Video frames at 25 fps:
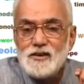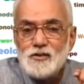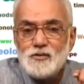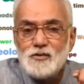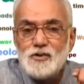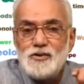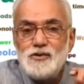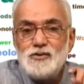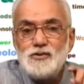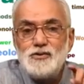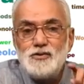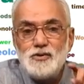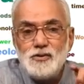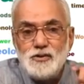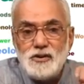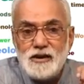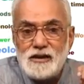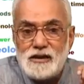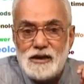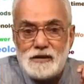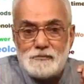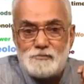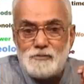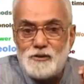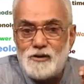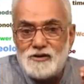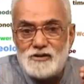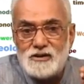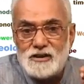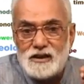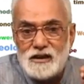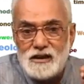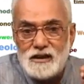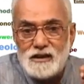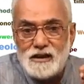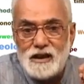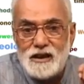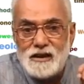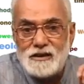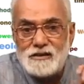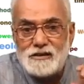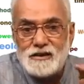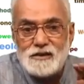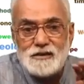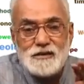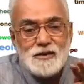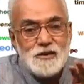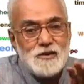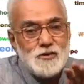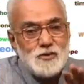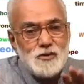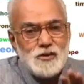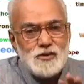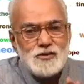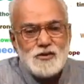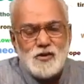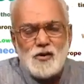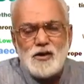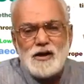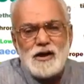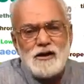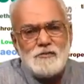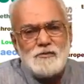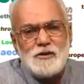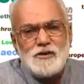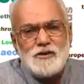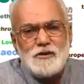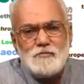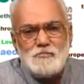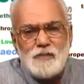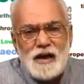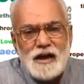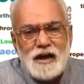When you do the typological analysis, we talk about the